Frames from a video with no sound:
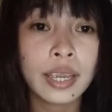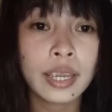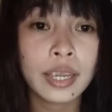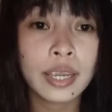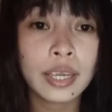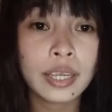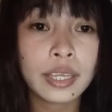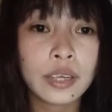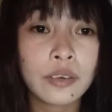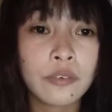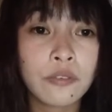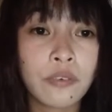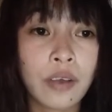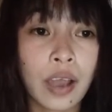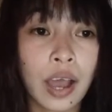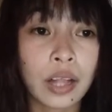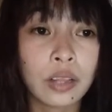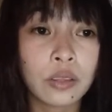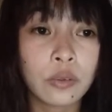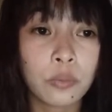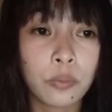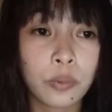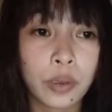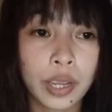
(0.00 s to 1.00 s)
it
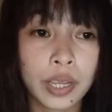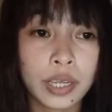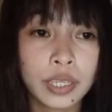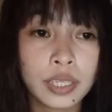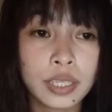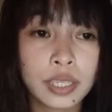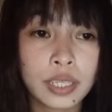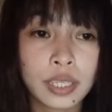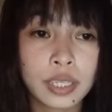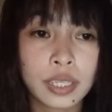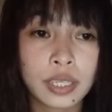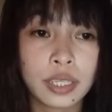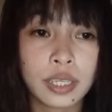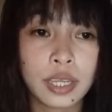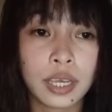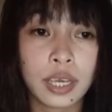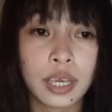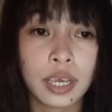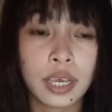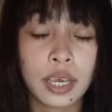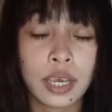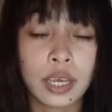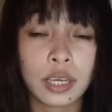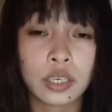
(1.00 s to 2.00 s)
evaluates
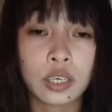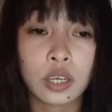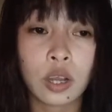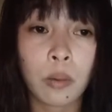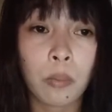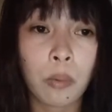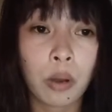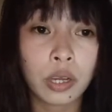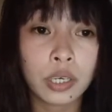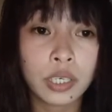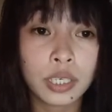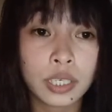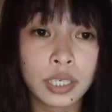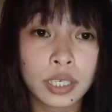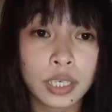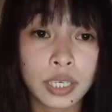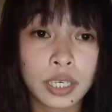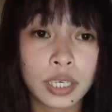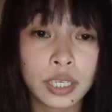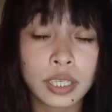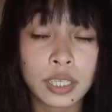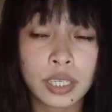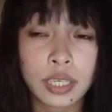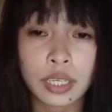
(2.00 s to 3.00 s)
the
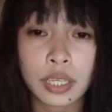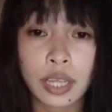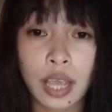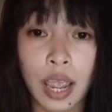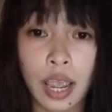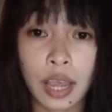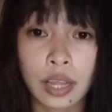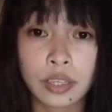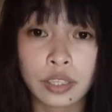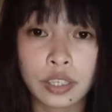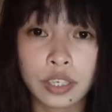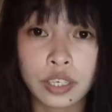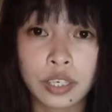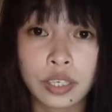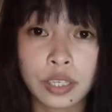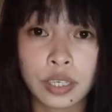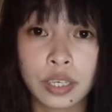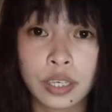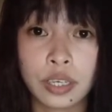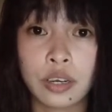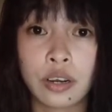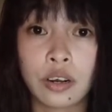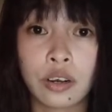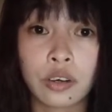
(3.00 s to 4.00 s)
commodities that
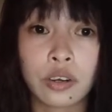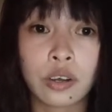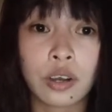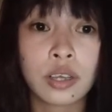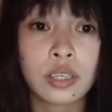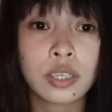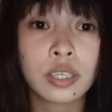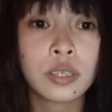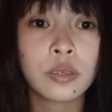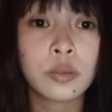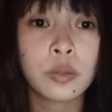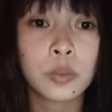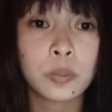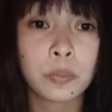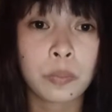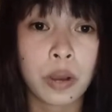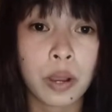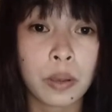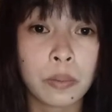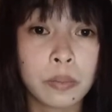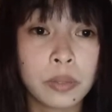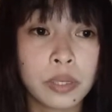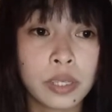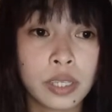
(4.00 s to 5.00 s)
enters in our customs
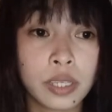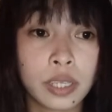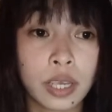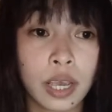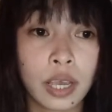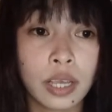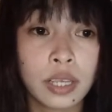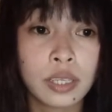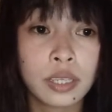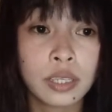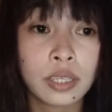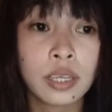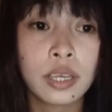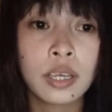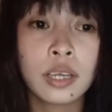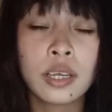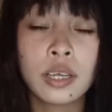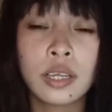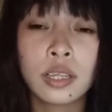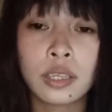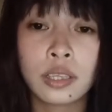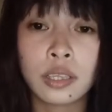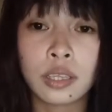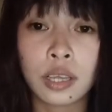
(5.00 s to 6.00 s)
premises,
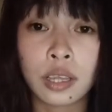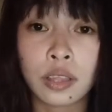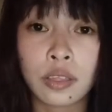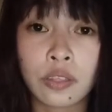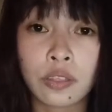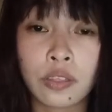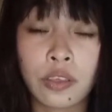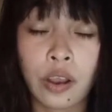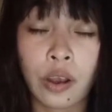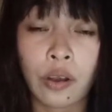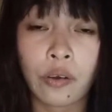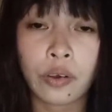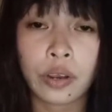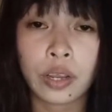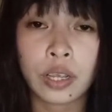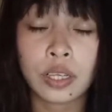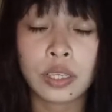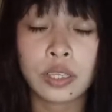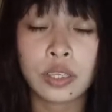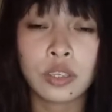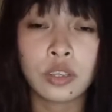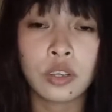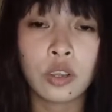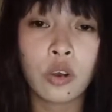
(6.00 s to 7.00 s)
that there
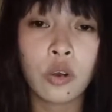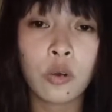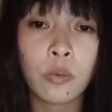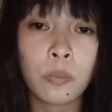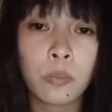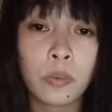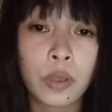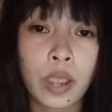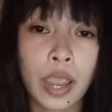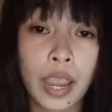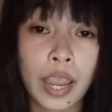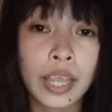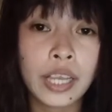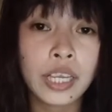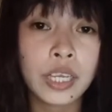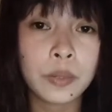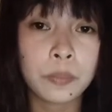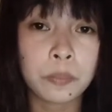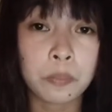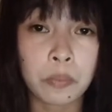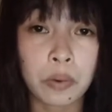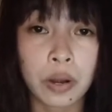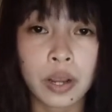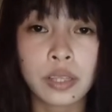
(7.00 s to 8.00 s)
is no
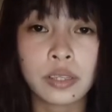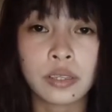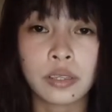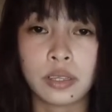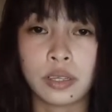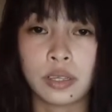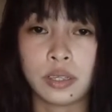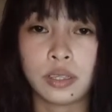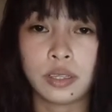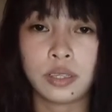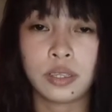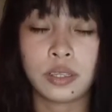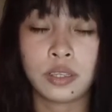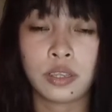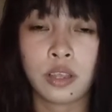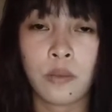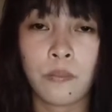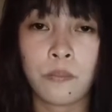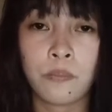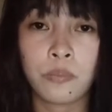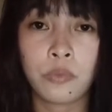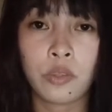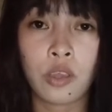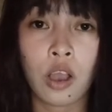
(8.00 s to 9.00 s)
any presence
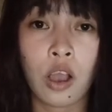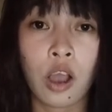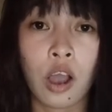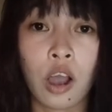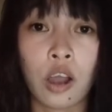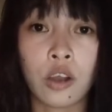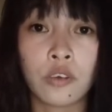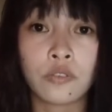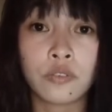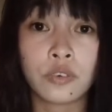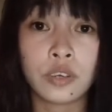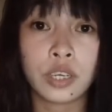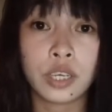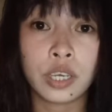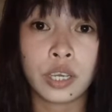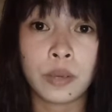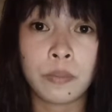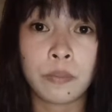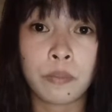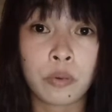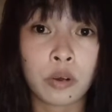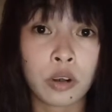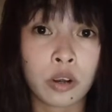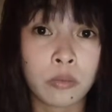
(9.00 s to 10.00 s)
of
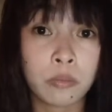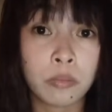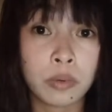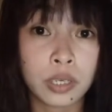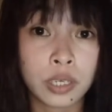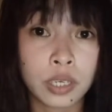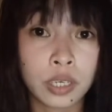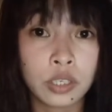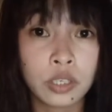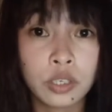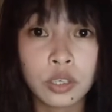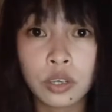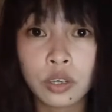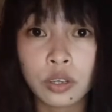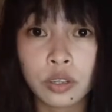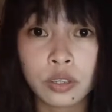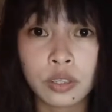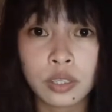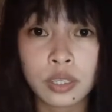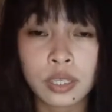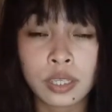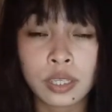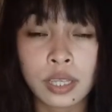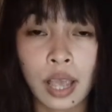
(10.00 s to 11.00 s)
the prohibited
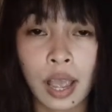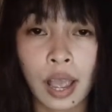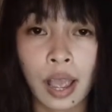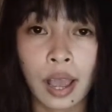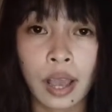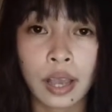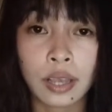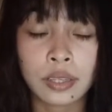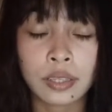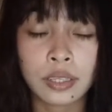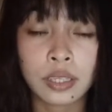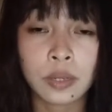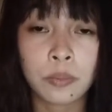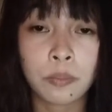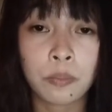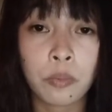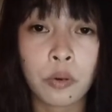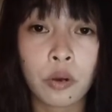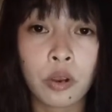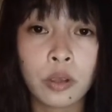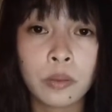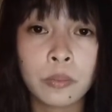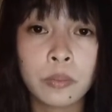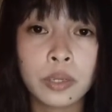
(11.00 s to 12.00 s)
goods, as the
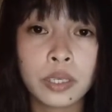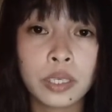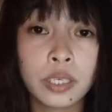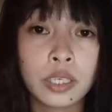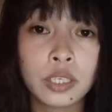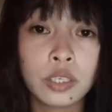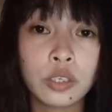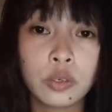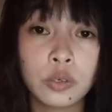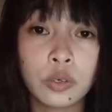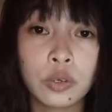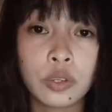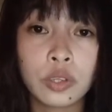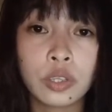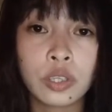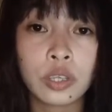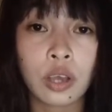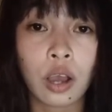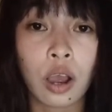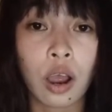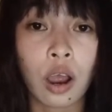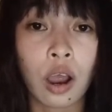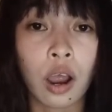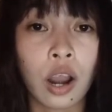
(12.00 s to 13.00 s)
prohibited
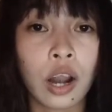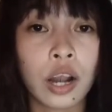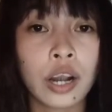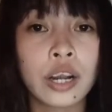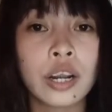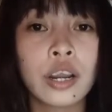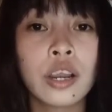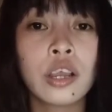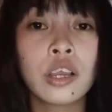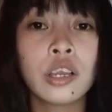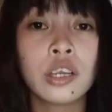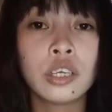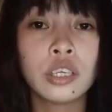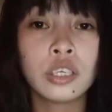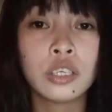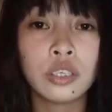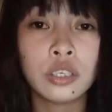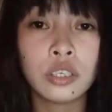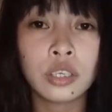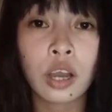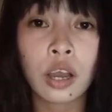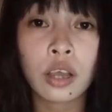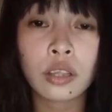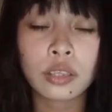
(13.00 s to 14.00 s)
goods are
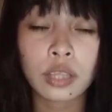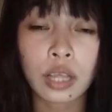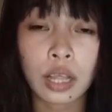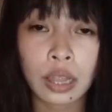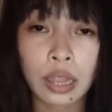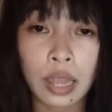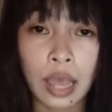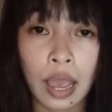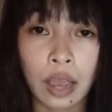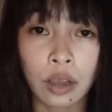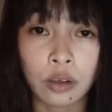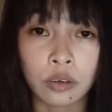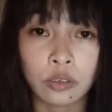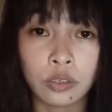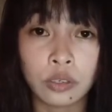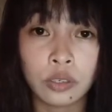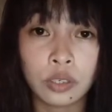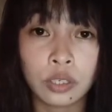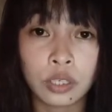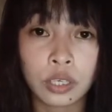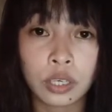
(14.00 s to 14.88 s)
not allowed